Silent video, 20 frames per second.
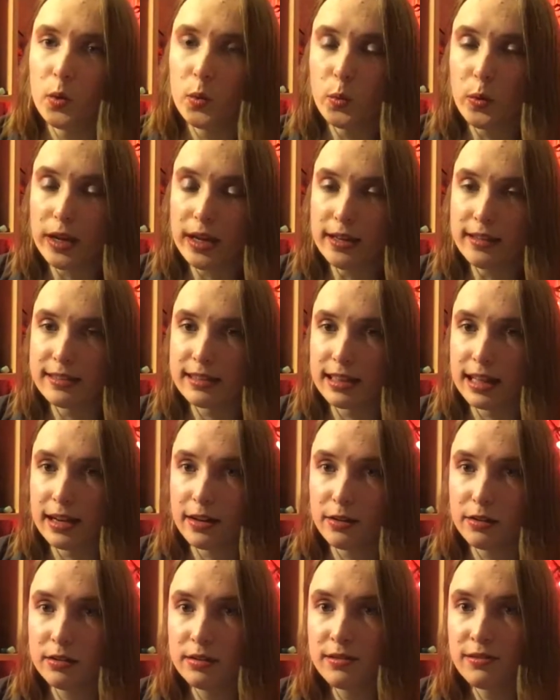wheeze
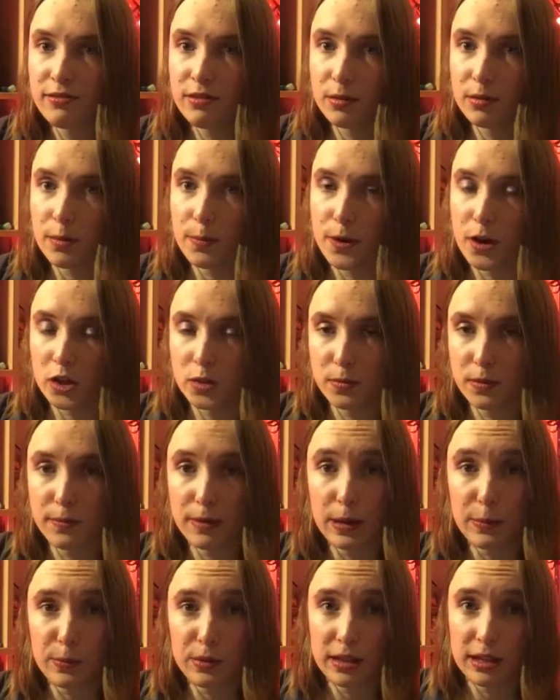letters from the parchment
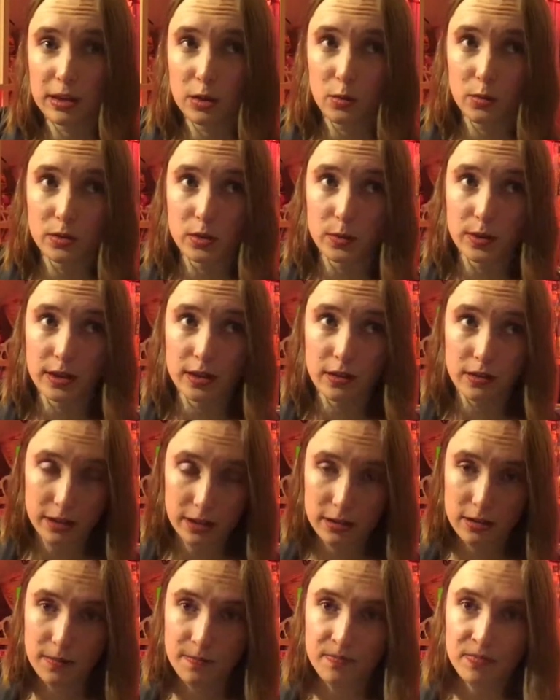paper that you were doing
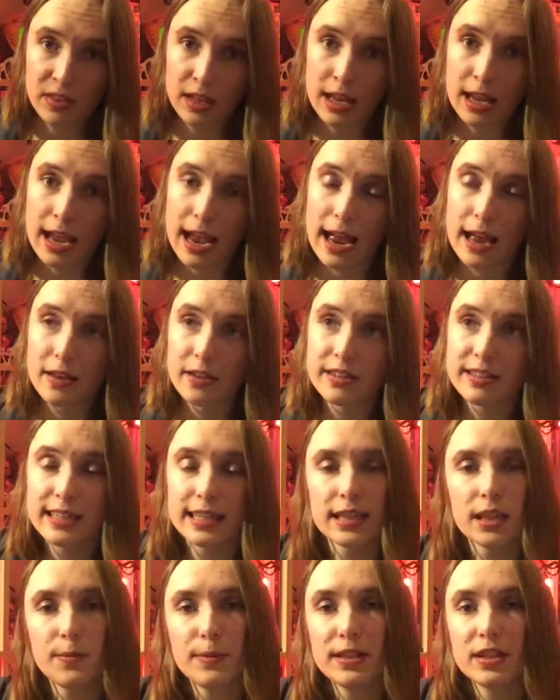earlier, and
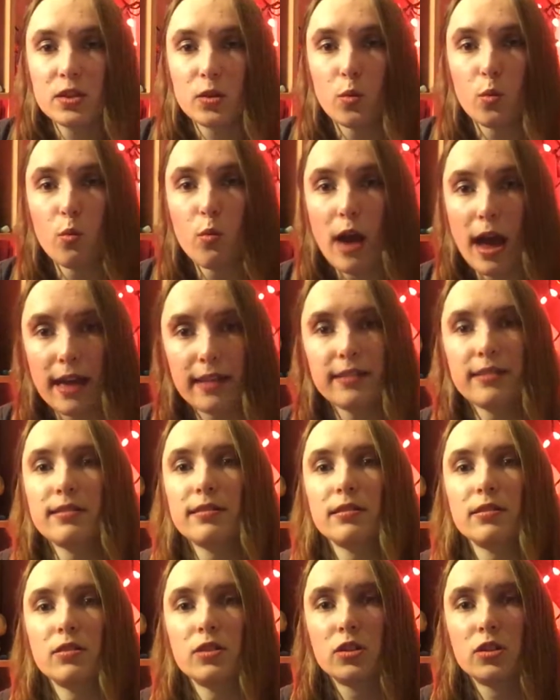stick them into the wet